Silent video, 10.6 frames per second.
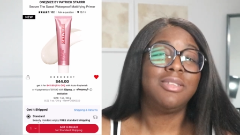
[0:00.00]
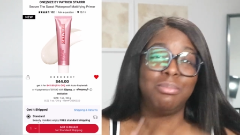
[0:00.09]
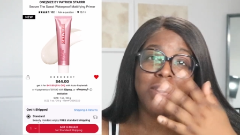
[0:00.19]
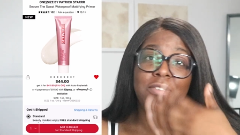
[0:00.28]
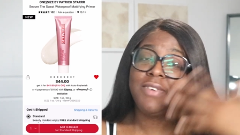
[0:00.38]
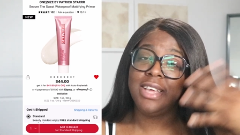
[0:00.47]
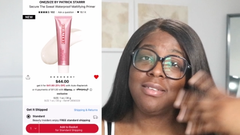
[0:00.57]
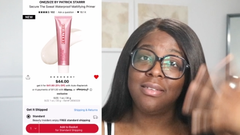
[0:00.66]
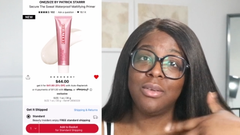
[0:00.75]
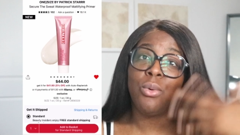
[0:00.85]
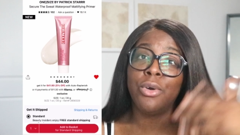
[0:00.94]
My
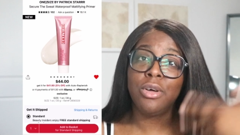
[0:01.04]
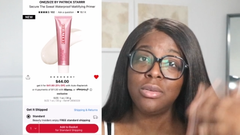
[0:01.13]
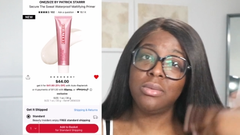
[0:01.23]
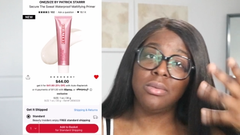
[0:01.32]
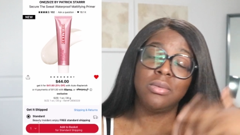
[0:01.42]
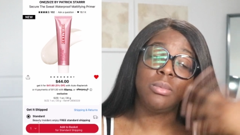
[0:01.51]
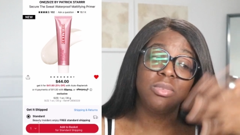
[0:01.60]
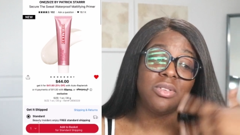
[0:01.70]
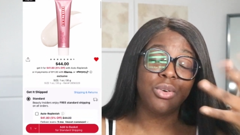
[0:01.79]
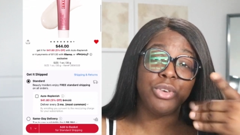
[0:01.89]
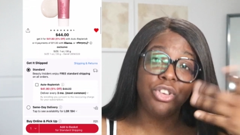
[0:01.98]
face, the oil
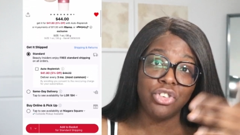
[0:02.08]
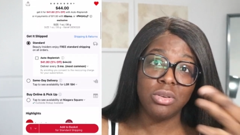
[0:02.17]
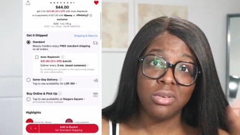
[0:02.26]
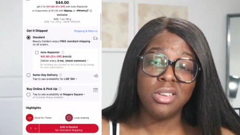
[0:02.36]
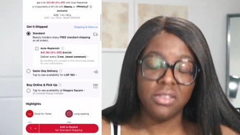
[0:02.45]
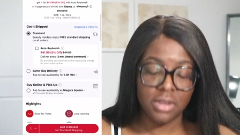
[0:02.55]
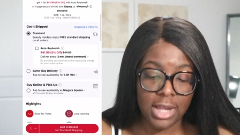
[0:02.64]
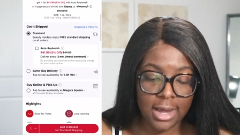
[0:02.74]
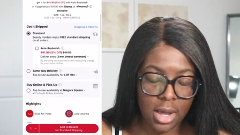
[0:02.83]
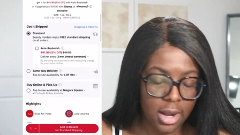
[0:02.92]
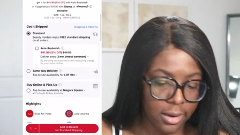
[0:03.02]
secretion does a
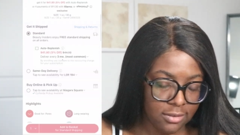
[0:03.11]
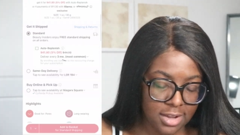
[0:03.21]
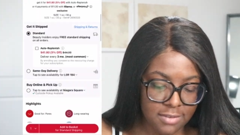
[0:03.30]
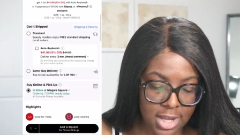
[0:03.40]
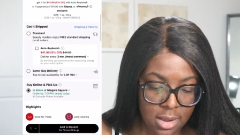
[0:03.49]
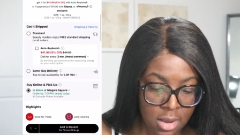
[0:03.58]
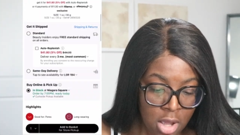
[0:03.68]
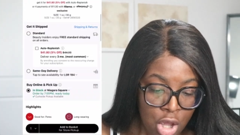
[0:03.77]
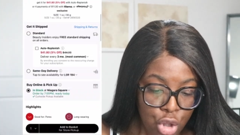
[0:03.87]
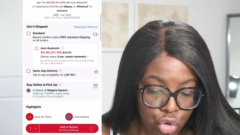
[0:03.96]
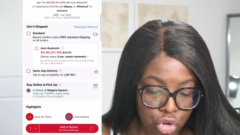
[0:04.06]
lot. I don't have time for that.
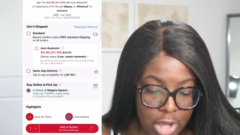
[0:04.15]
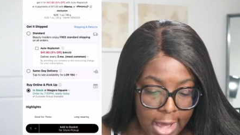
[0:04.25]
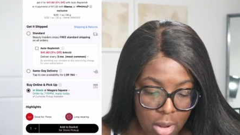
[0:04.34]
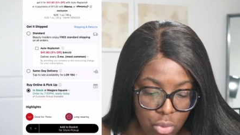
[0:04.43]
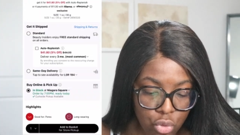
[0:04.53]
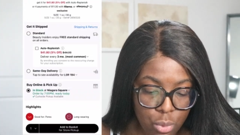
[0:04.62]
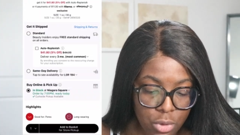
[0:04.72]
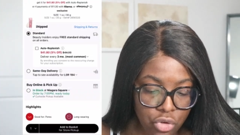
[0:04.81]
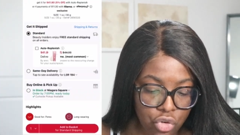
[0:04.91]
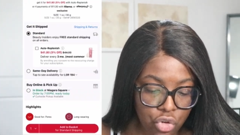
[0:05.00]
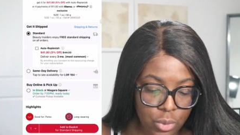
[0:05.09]
So, do we
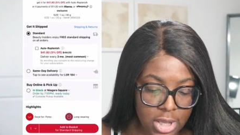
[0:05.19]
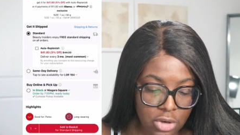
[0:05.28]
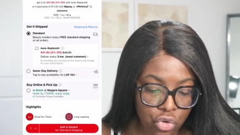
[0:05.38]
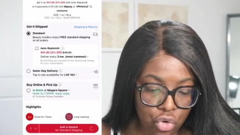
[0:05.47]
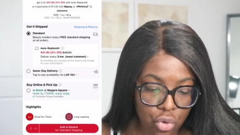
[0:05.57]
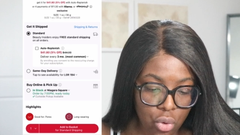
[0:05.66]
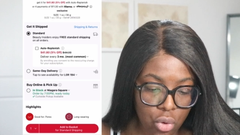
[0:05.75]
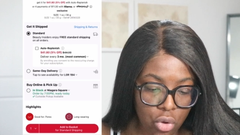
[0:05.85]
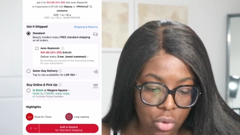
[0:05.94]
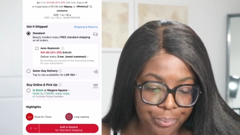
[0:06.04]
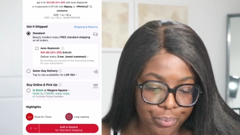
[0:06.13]
want to do
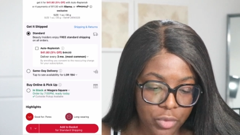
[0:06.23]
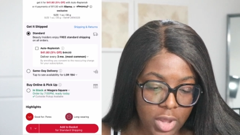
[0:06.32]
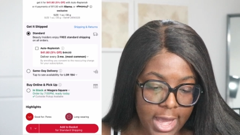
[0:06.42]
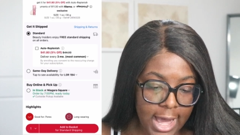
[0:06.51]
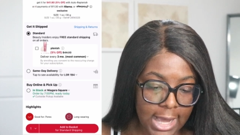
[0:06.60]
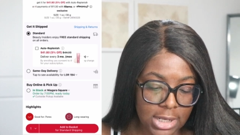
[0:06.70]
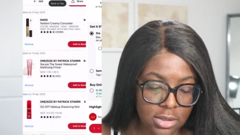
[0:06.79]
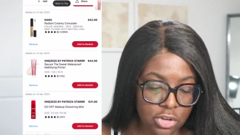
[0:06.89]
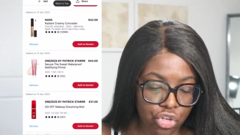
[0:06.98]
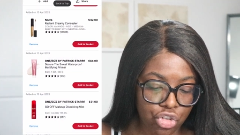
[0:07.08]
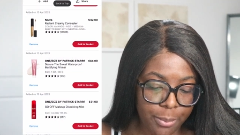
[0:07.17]
in-store
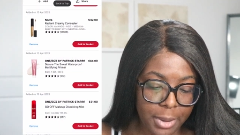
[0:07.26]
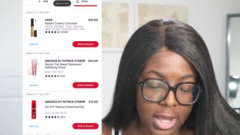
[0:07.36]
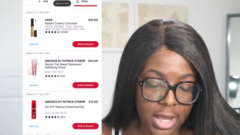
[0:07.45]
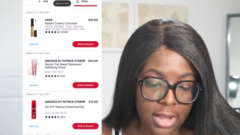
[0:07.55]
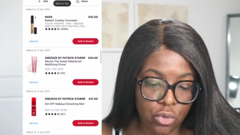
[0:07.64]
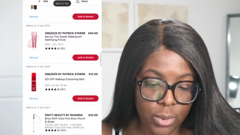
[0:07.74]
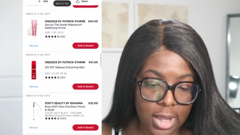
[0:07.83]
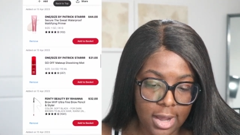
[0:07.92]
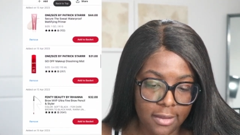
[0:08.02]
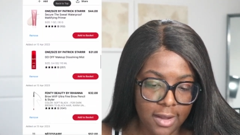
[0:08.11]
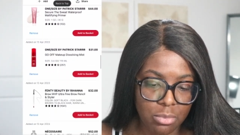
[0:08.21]
and shipping as well?
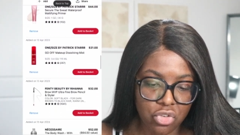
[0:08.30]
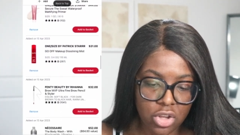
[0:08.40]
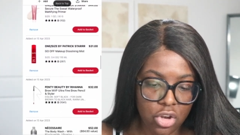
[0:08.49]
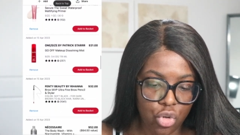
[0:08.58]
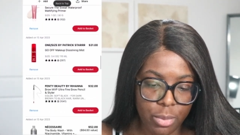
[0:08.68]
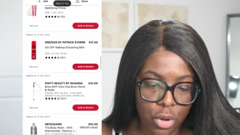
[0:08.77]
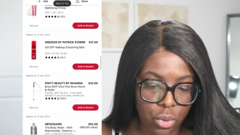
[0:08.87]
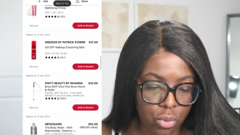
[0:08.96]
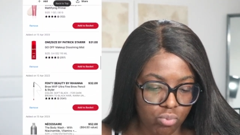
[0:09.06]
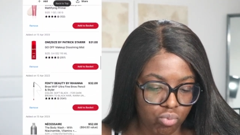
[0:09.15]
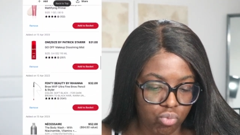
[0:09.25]
I think I'm just gonna do
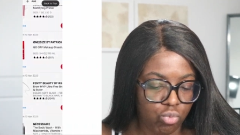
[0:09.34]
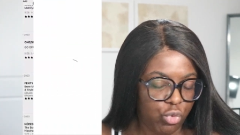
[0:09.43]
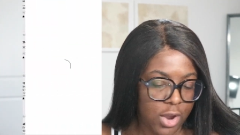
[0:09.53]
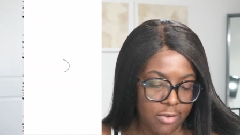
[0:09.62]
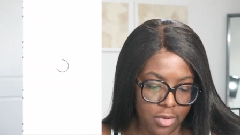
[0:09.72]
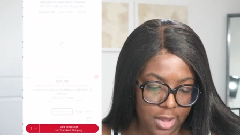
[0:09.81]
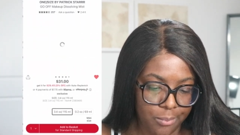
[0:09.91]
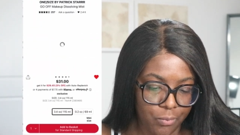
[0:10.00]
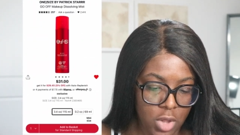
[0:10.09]
both for everything.